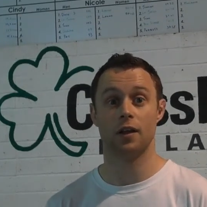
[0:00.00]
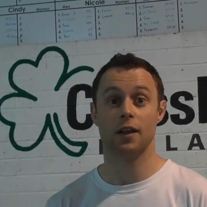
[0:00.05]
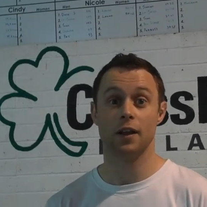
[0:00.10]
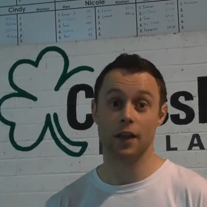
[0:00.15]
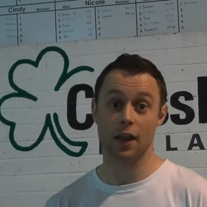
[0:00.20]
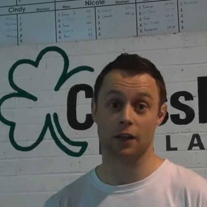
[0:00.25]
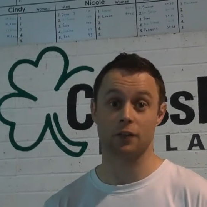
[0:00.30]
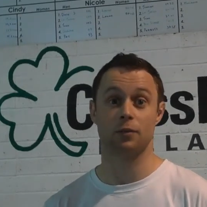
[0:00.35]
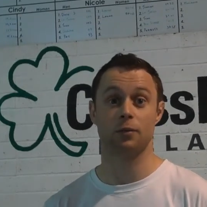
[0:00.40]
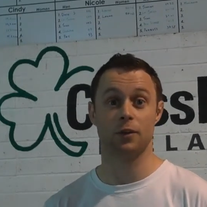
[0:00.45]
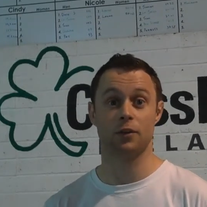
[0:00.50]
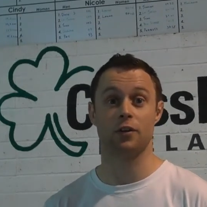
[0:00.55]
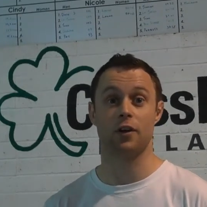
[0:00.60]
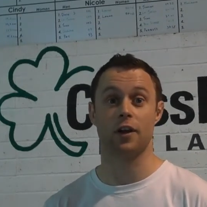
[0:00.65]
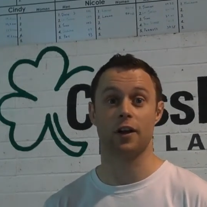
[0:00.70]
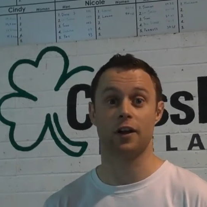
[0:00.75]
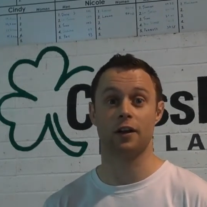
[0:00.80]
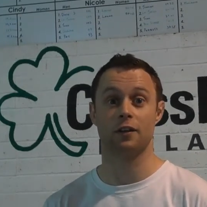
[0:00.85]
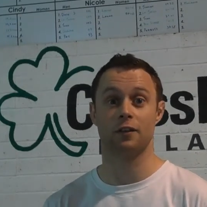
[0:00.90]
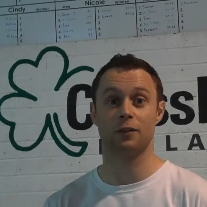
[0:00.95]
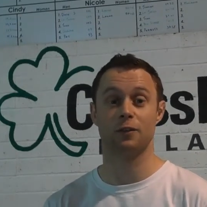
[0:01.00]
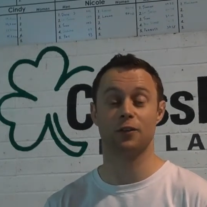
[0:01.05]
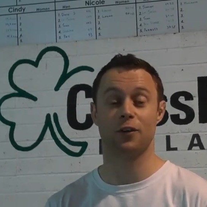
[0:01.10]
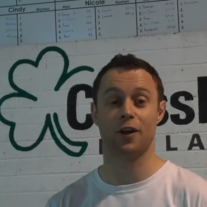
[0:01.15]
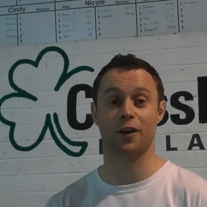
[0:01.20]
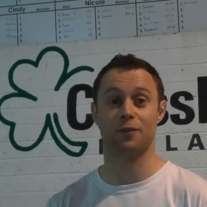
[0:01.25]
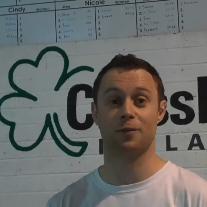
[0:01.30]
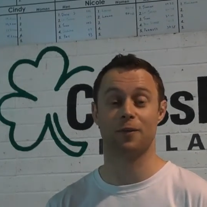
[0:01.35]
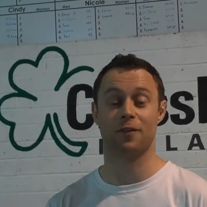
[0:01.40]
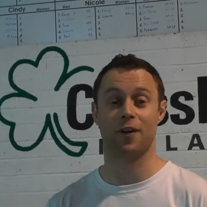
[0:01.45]
Yes, we try
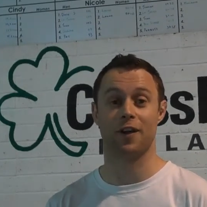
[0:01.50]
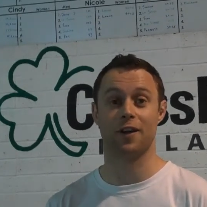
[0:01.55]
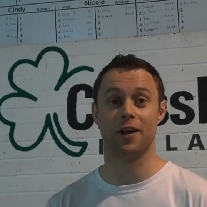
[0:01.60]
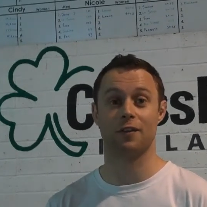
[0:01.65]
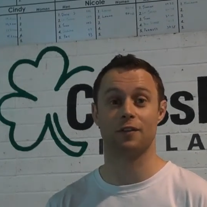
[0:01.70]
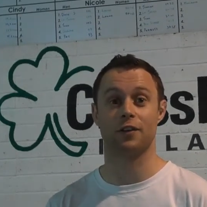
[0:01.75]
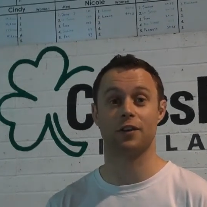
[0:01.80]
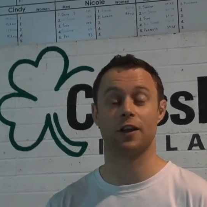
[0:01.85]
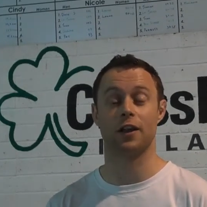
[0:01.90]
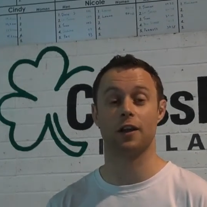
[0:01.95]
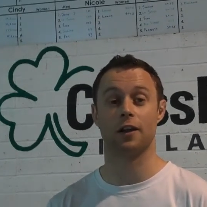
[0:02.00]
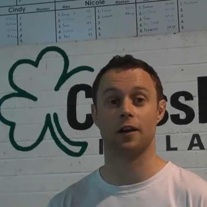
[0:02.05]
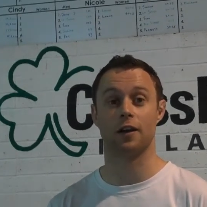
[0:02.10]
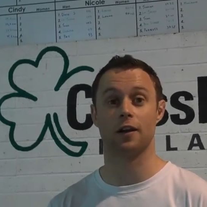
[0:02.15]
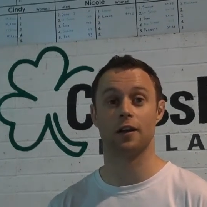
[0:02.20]
and provide everything here.